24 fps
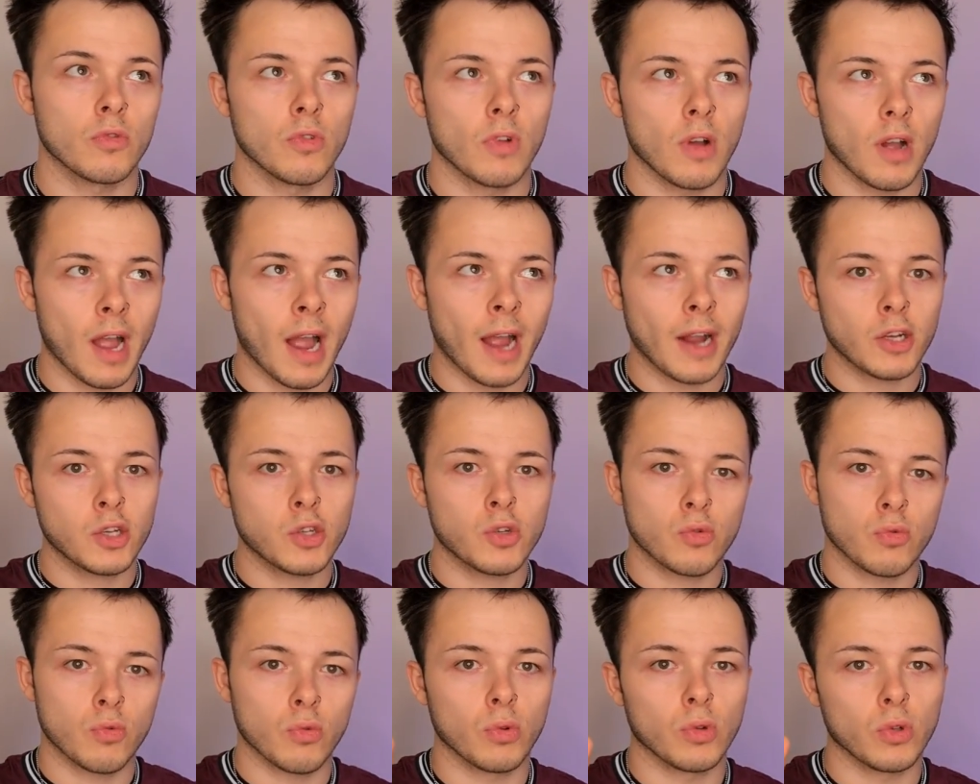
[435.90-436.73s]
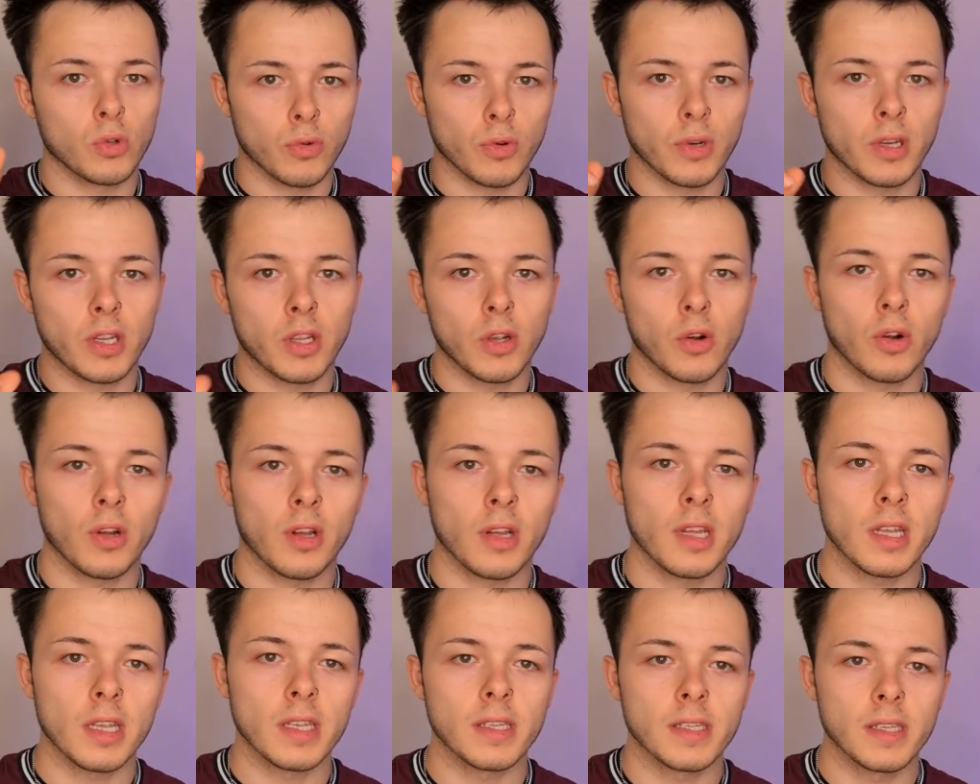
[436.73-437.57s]
actual Greek yogurt
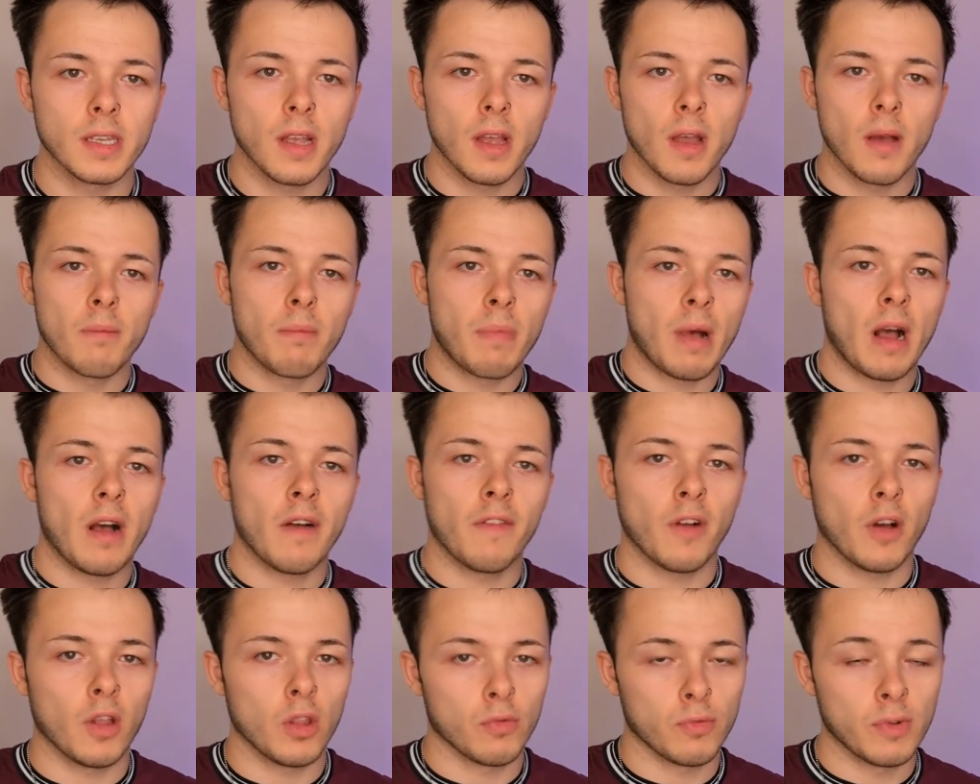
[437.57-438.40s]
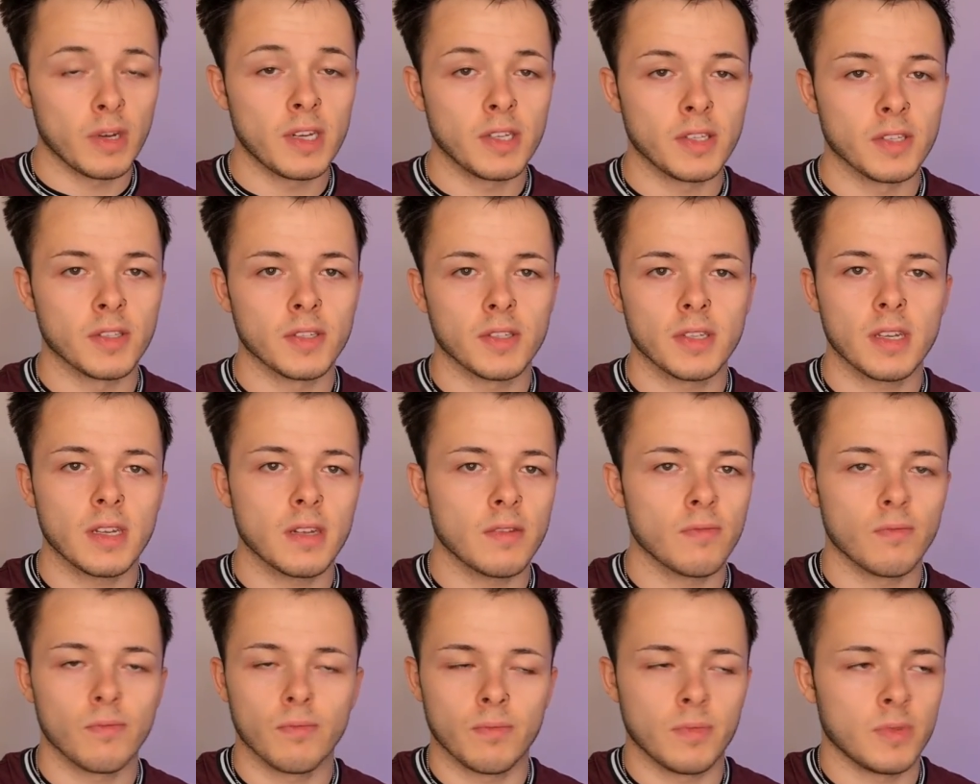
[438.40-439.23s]
is better for other reasons,
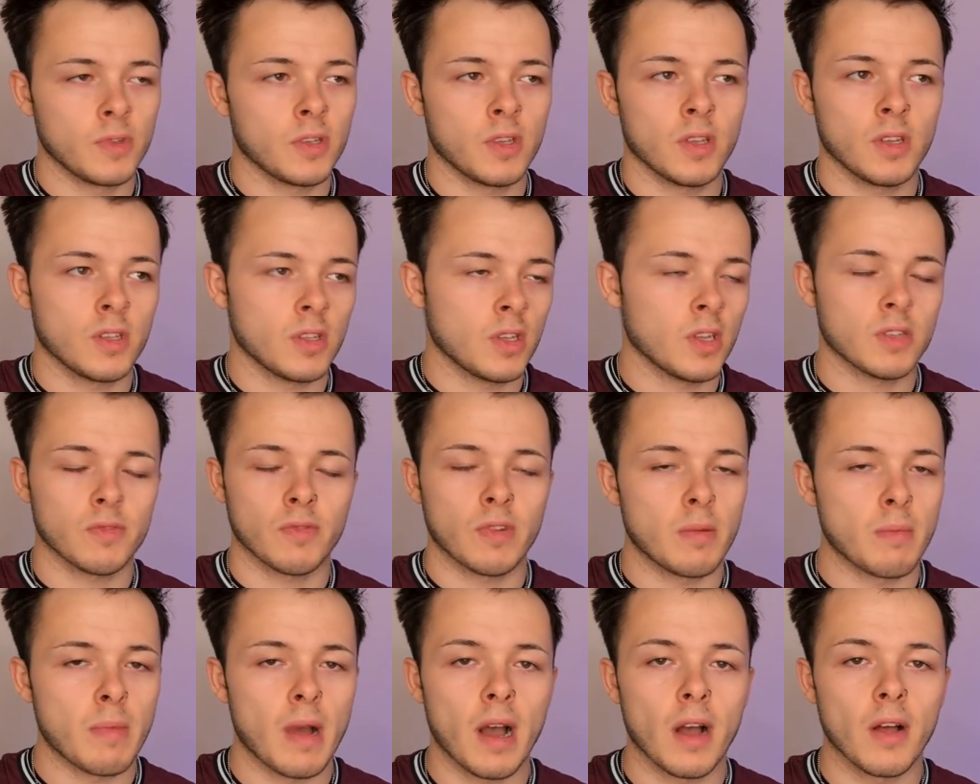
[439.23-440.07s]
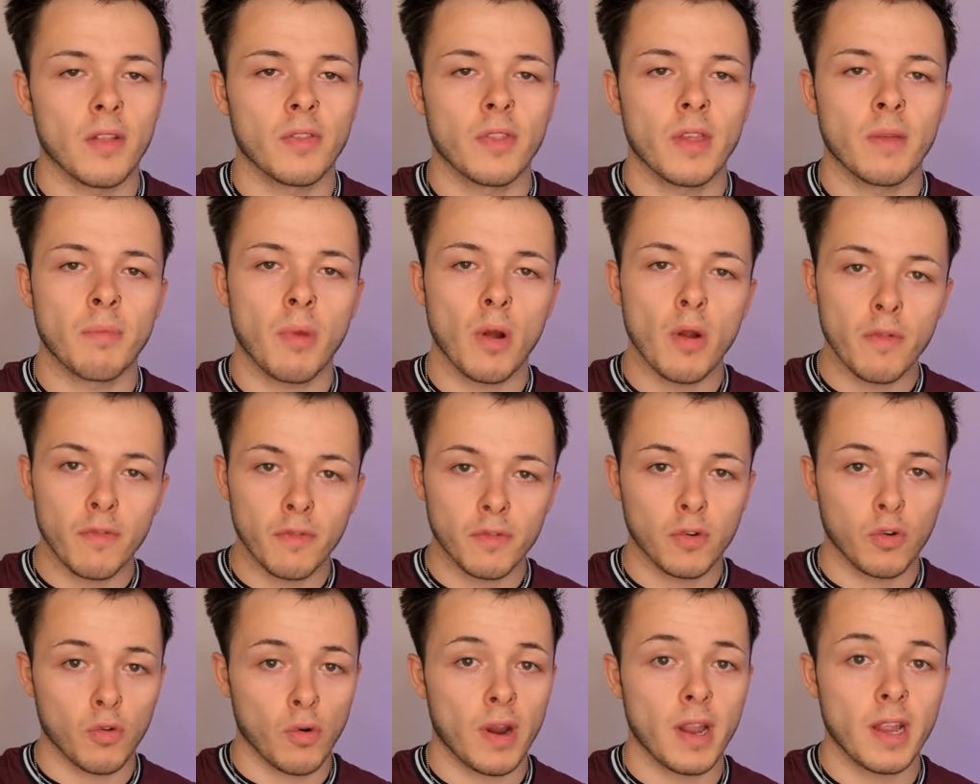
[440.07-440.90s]
it doesn't really matter. They're both
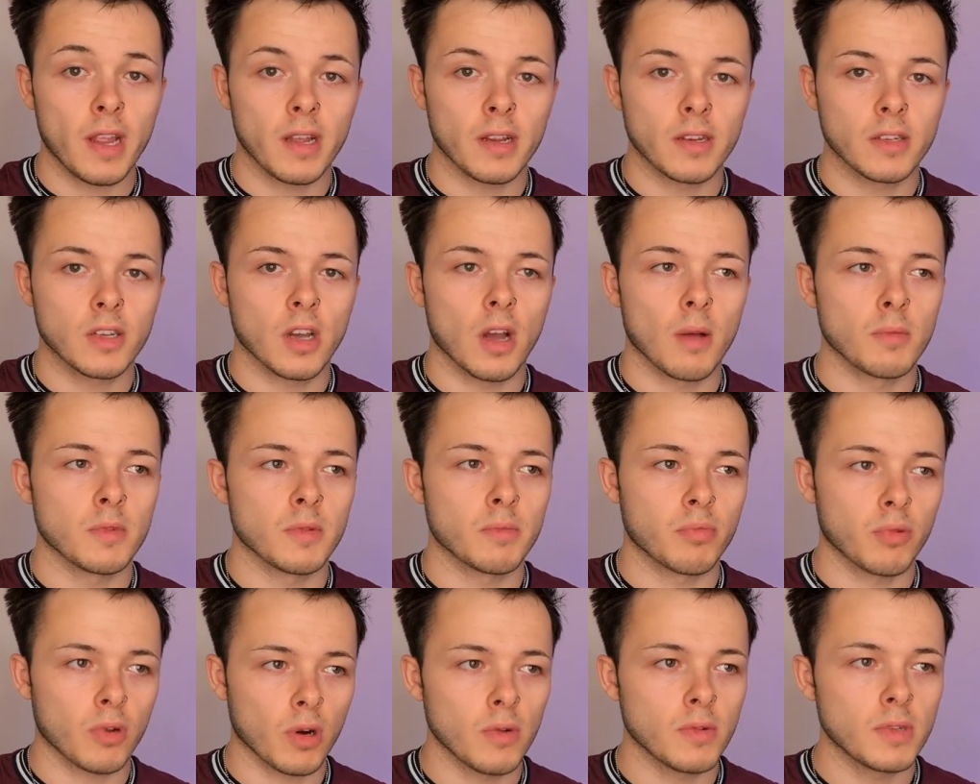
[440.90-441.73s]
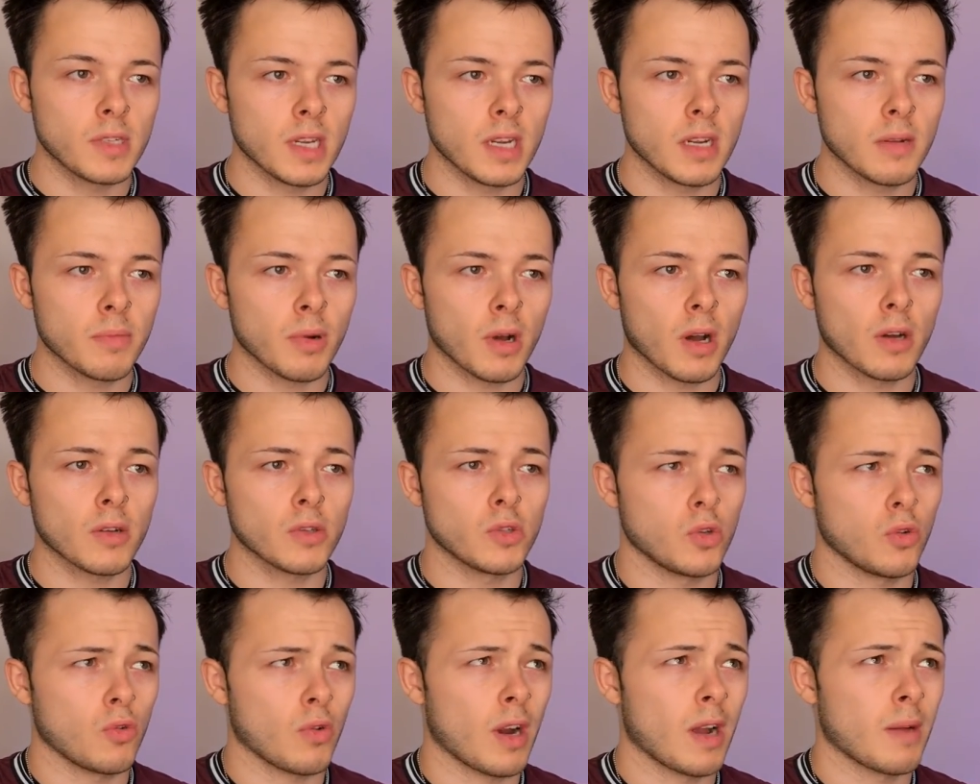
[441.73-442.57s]
great in terms of protein per
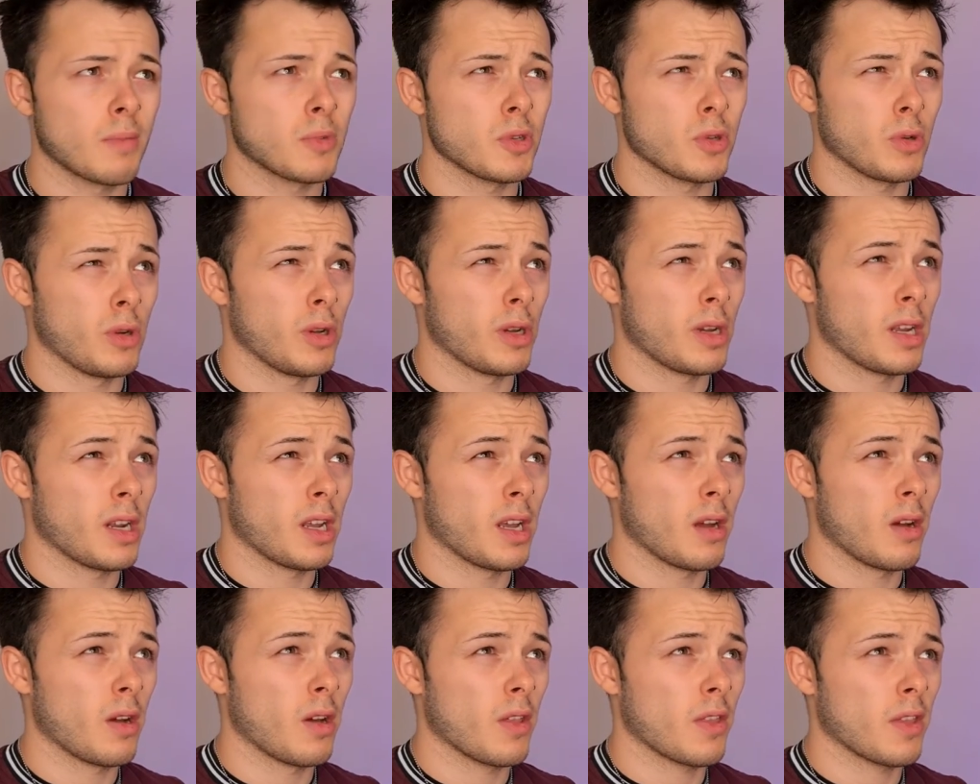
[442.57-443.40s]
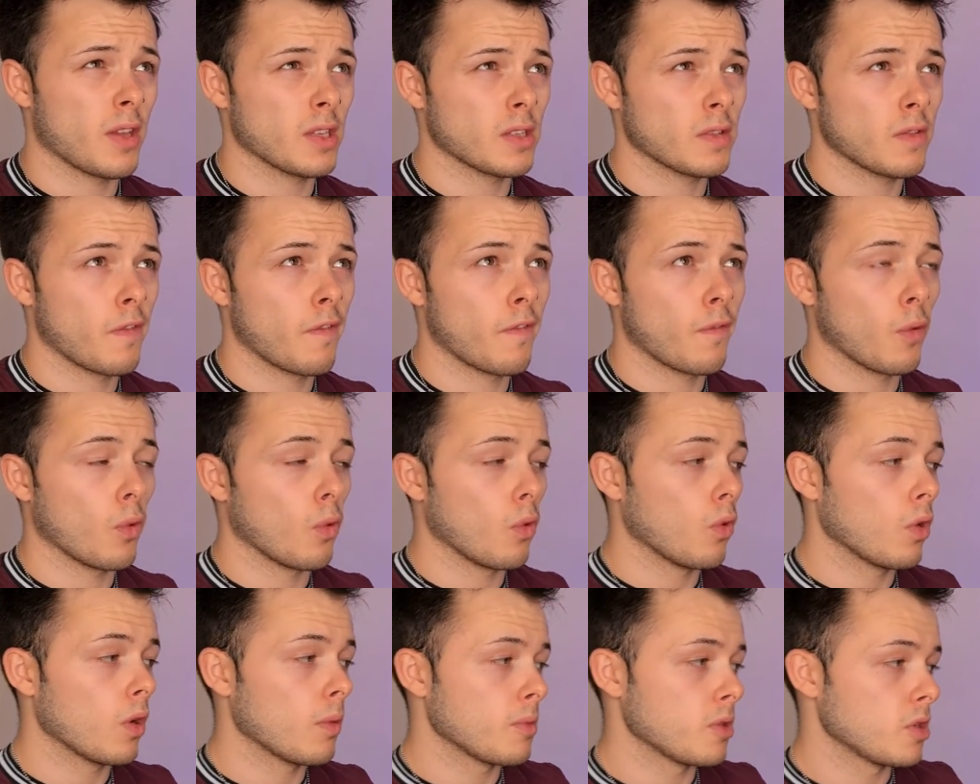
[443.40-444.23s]
100 grams. You're looking at, I think it's
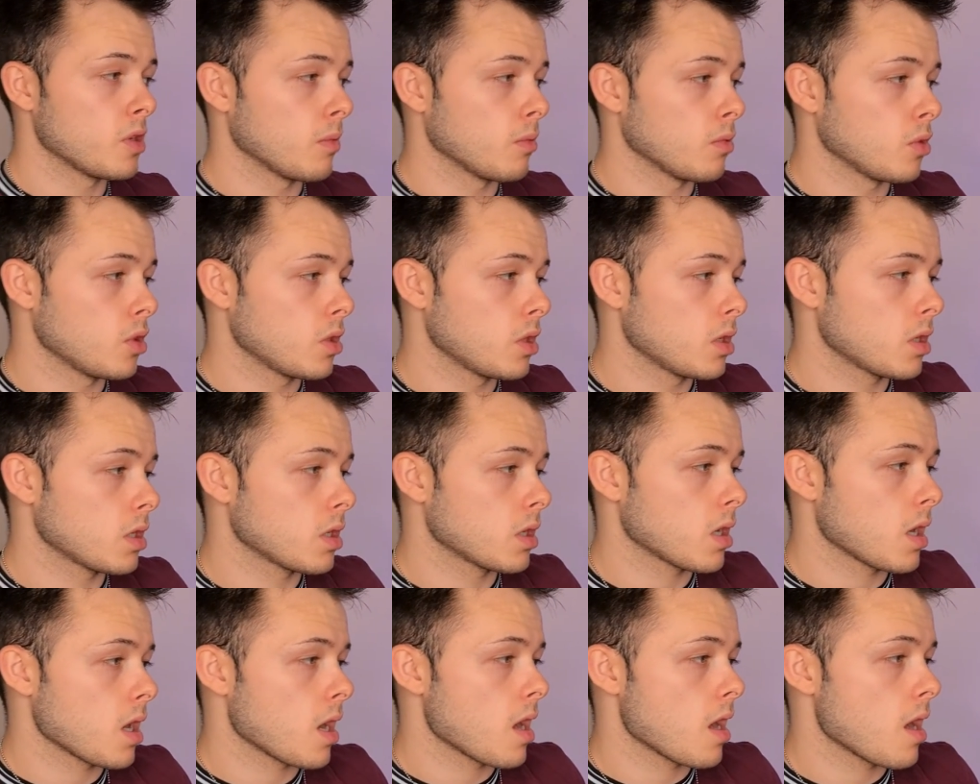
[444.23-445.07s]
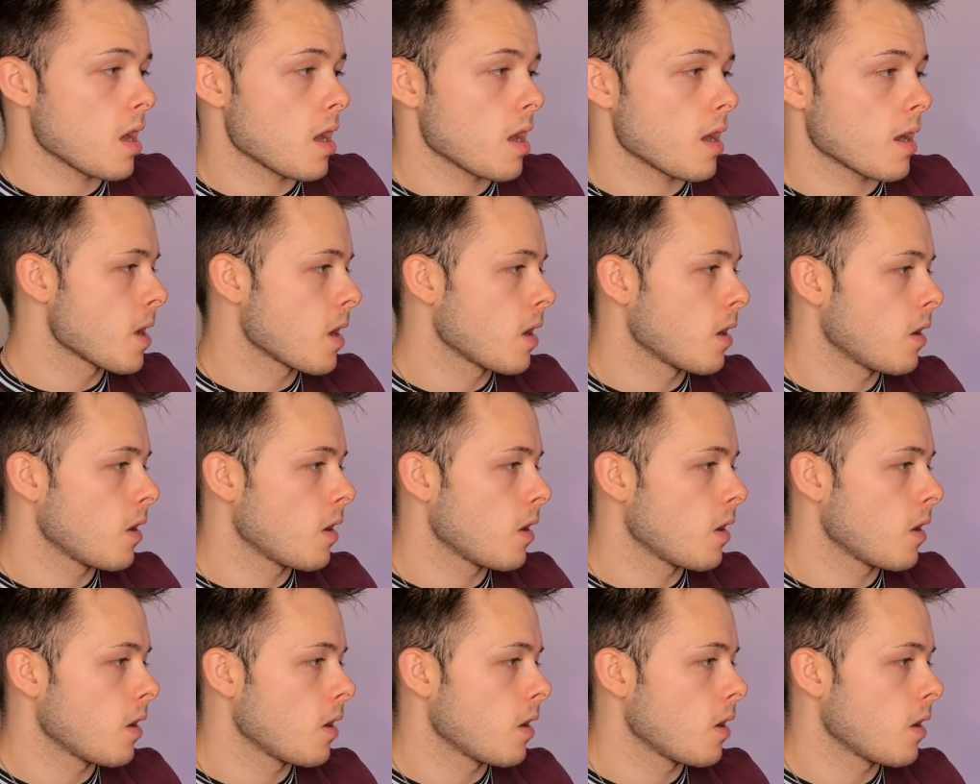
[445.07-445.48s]
4, let me double check.